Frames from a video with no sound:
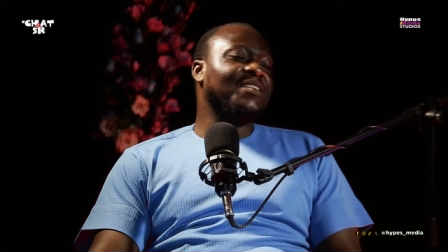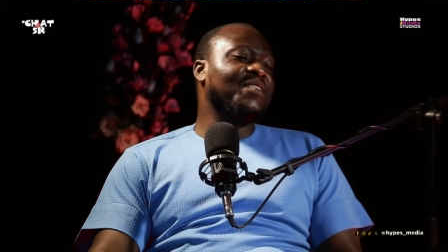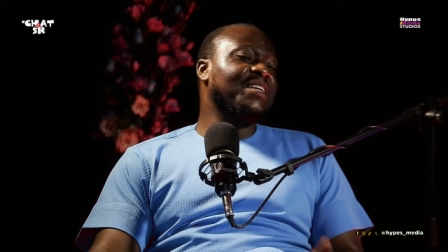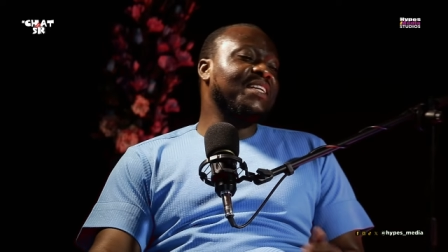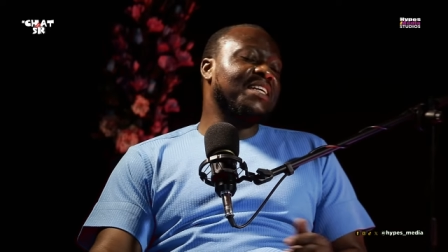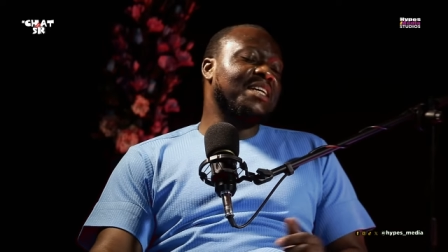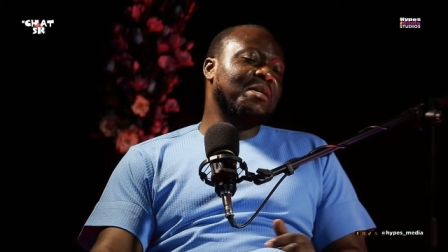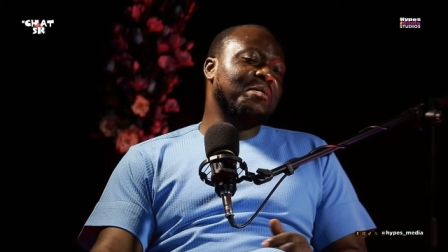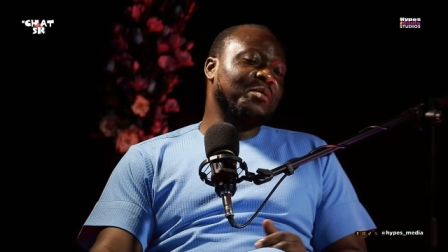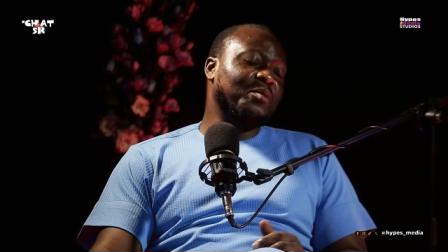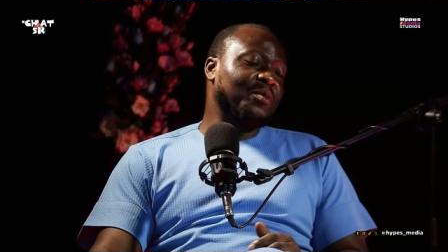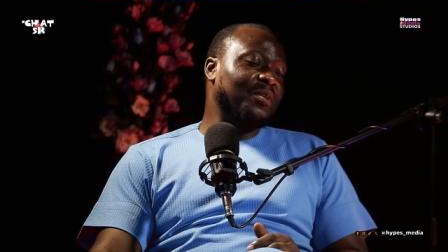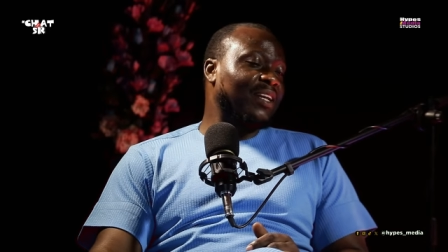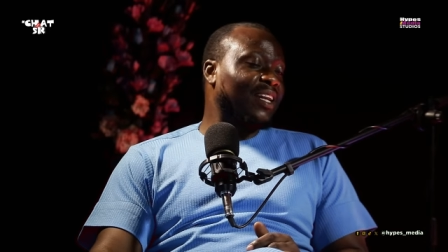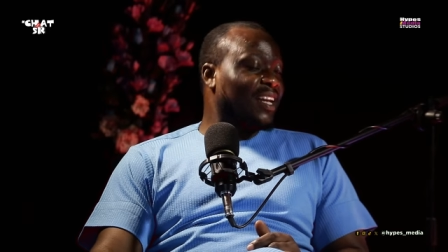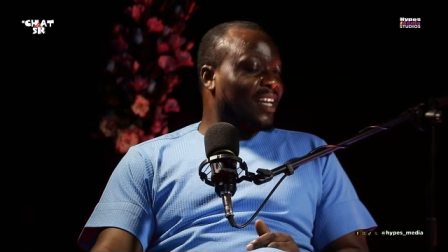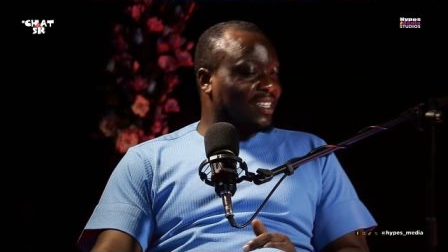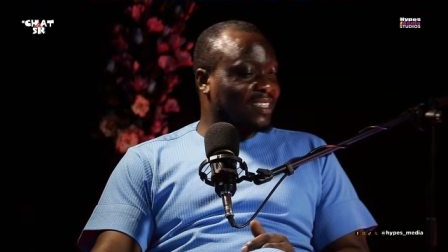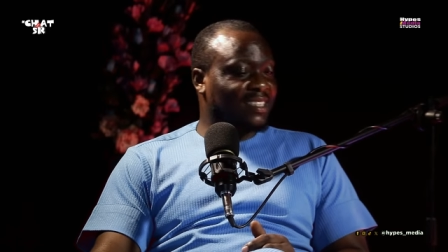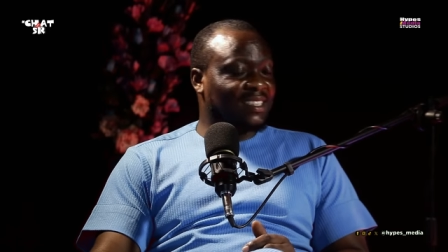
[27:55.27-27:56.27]
when it comes to
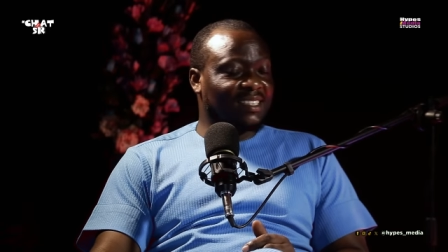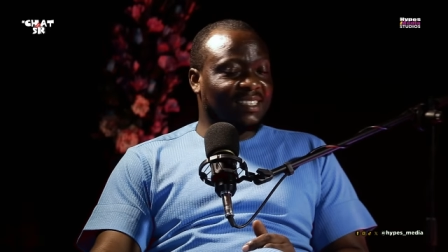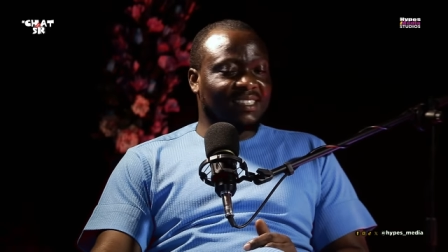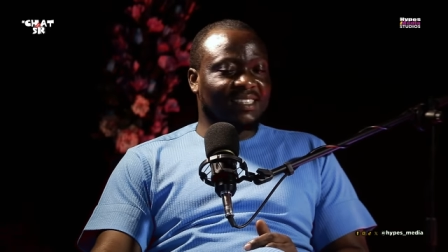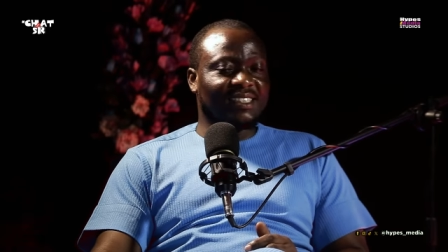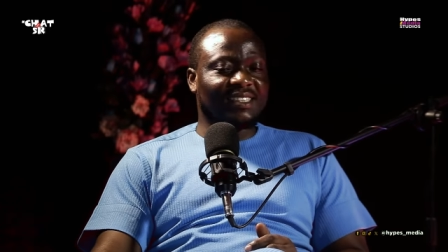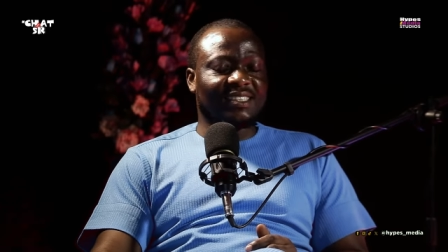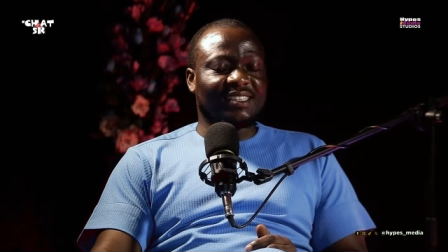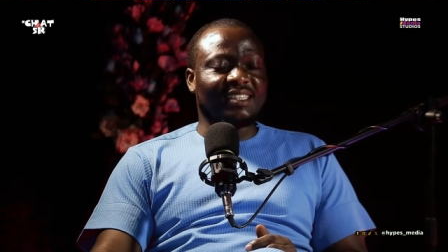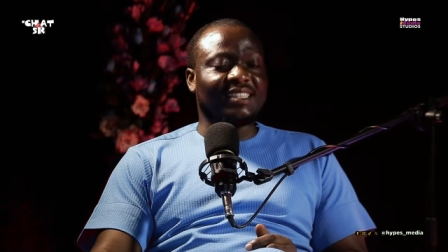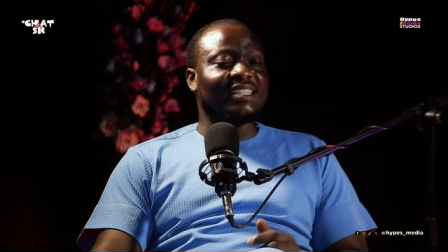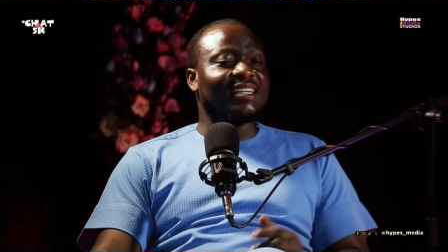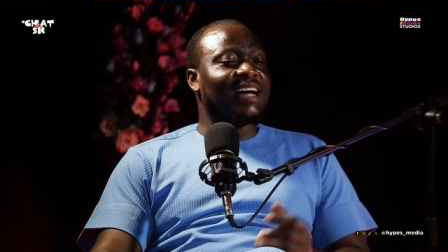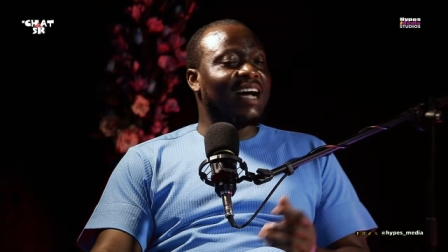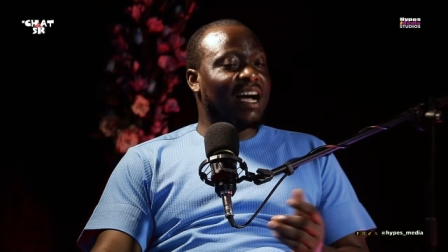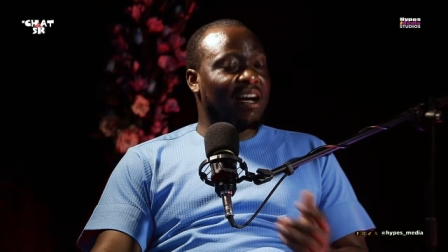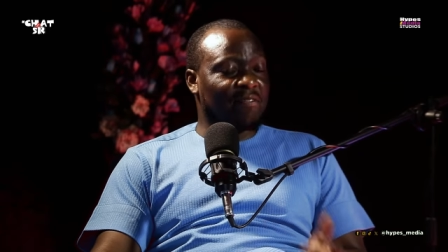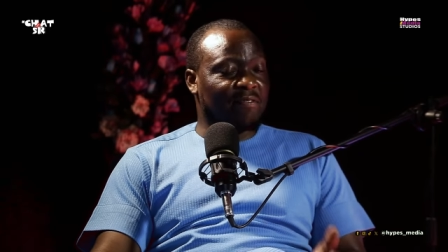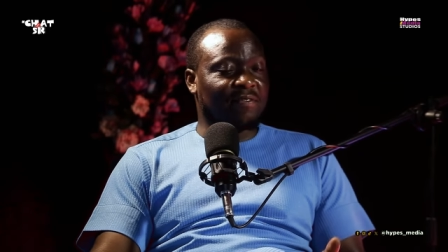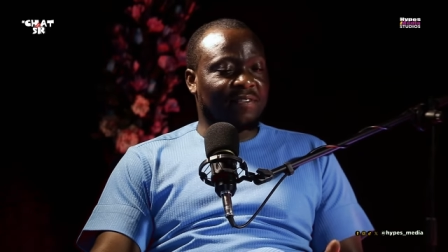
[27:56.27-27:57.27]
elections in
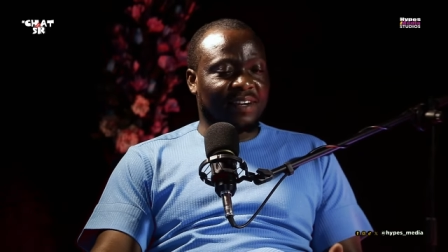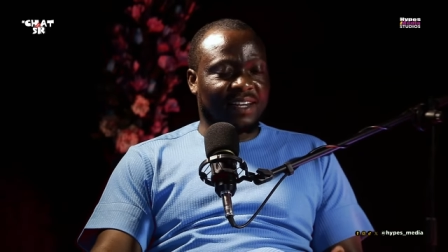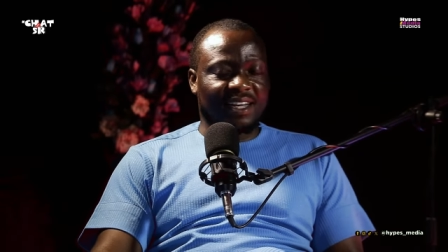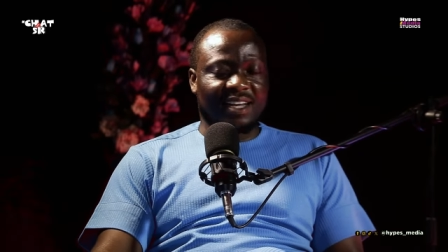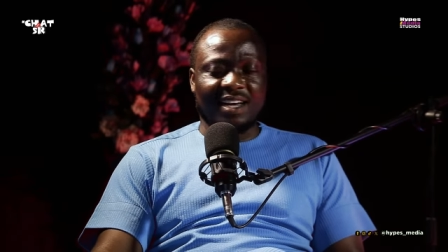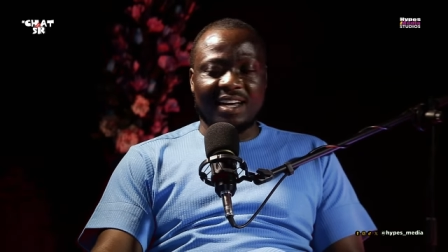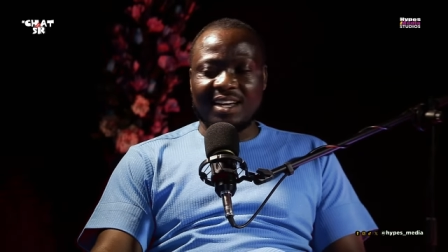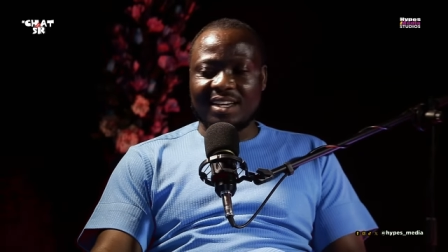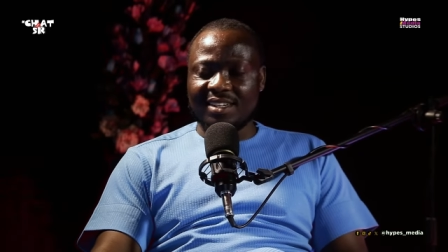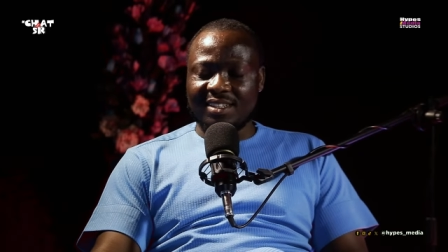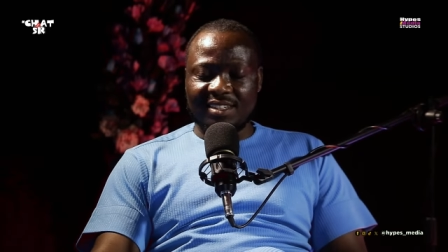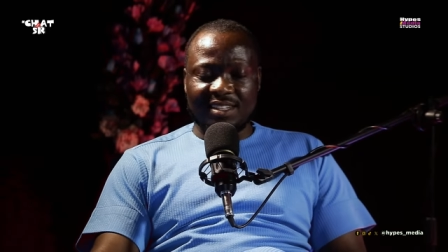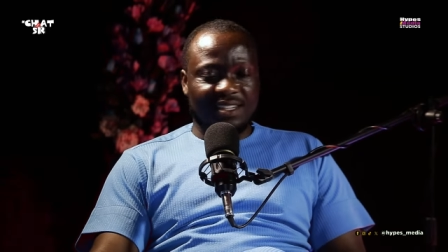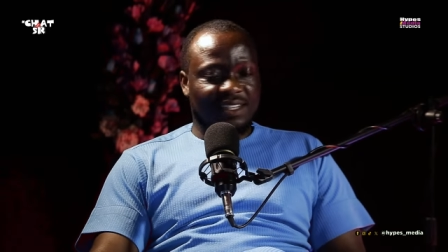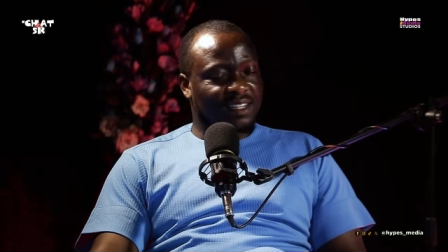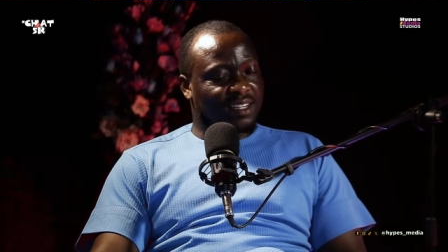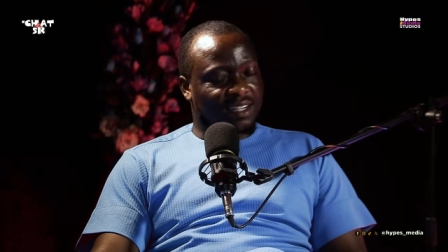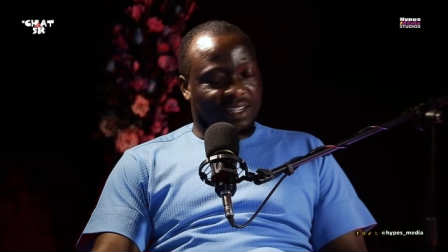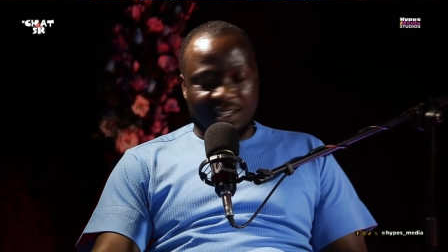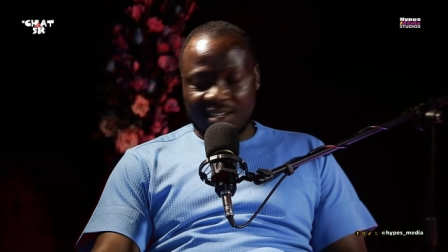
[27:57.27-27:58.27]
mm-hmm. Africa,
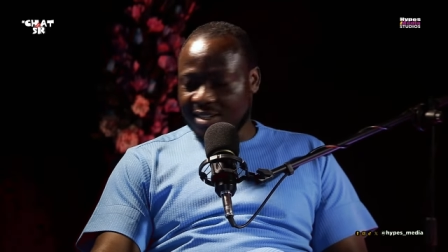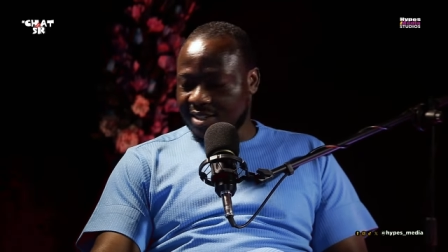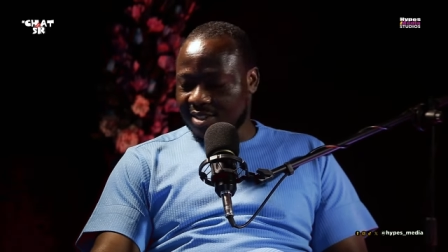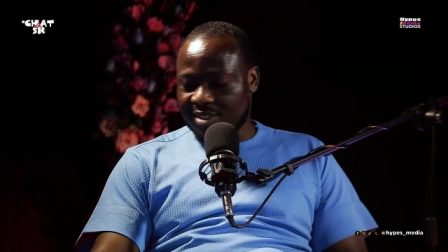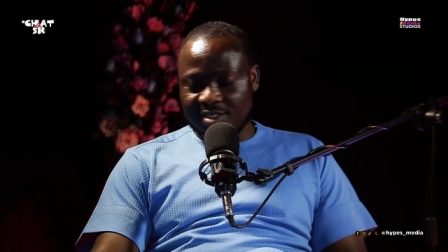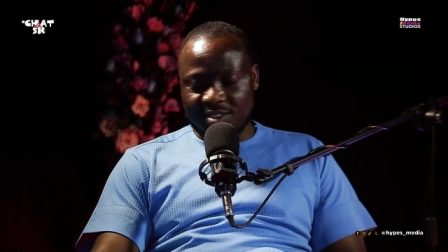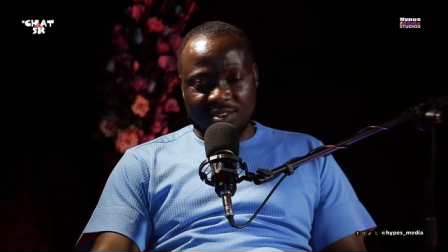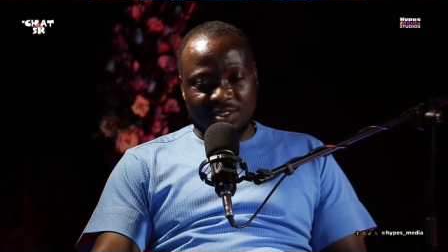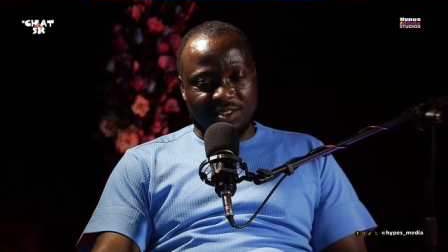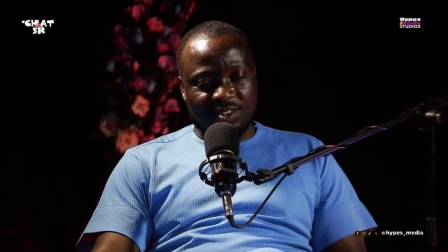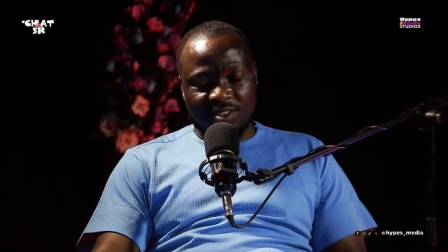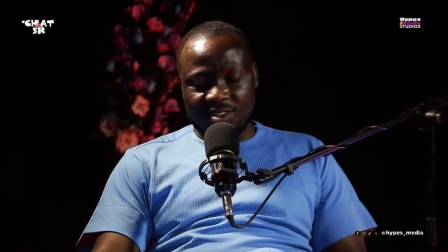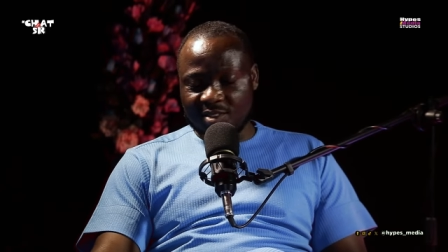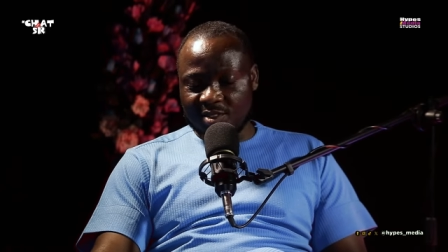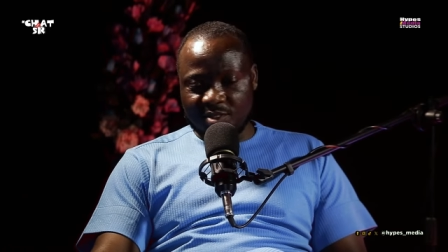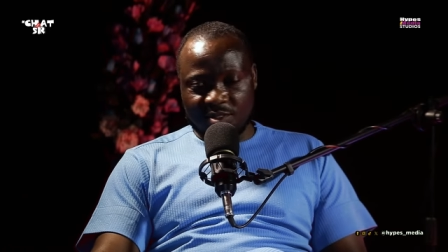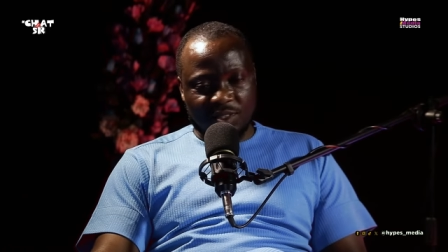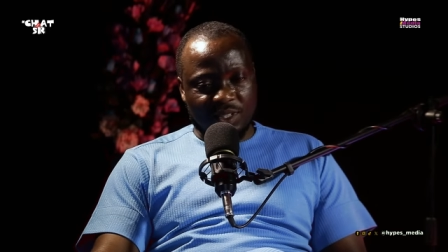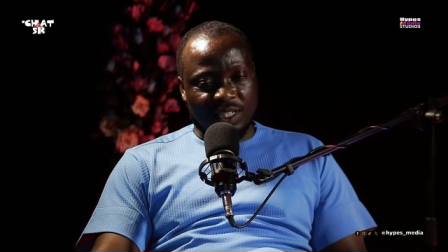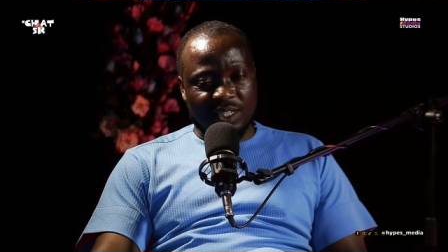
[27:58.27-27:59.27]
oh, don't
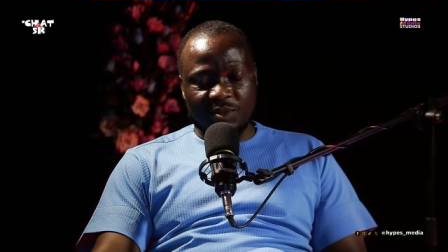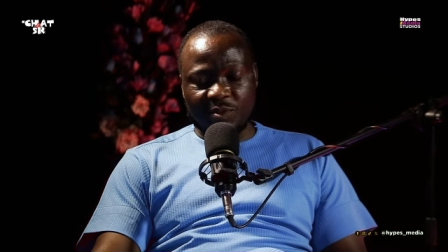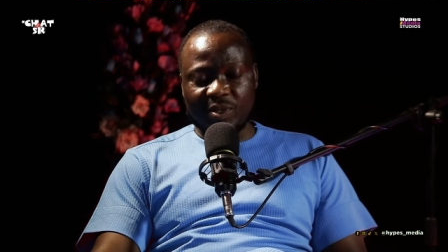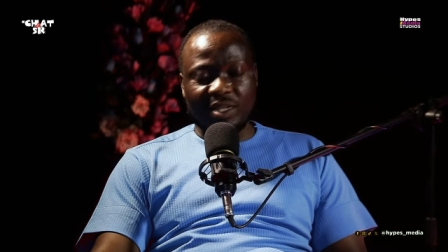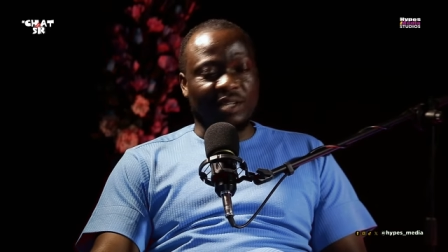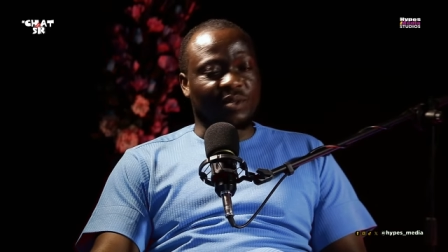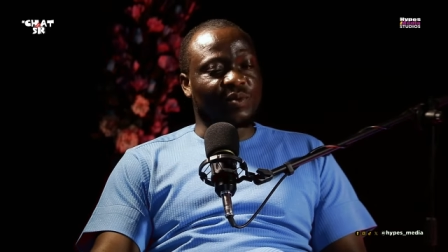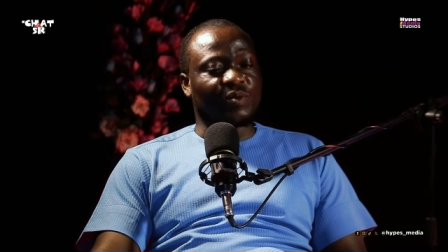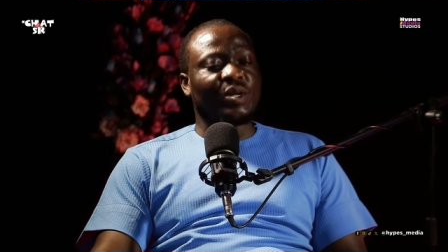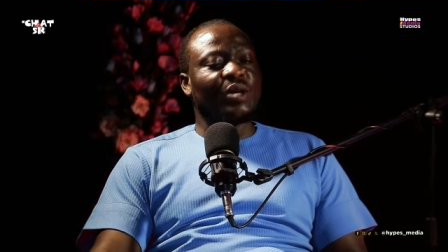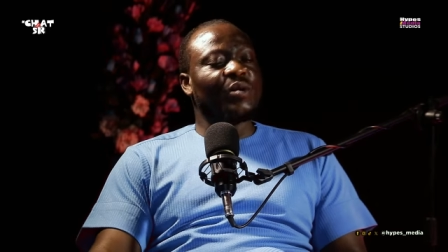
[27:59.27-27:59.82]
go there. We